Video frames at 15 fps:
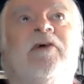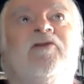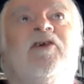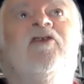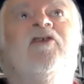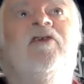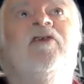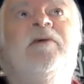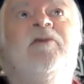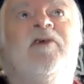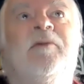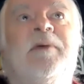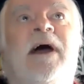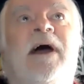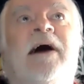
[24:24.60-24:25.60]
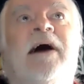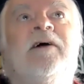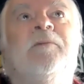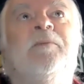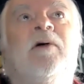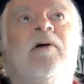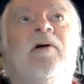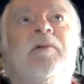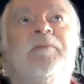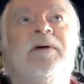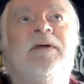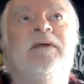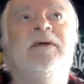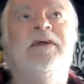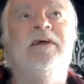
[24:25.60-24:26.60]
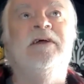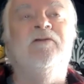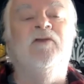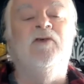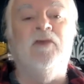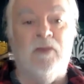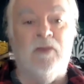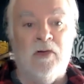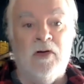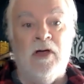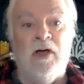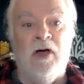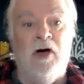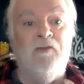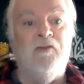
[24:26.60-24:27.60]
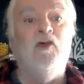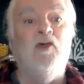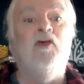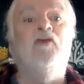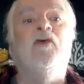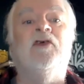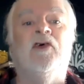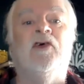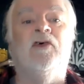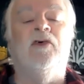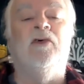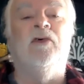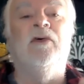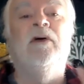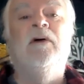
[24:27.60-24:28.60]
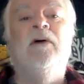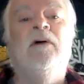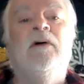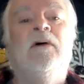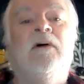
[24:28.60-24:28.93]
there just seems to be higher probability of good return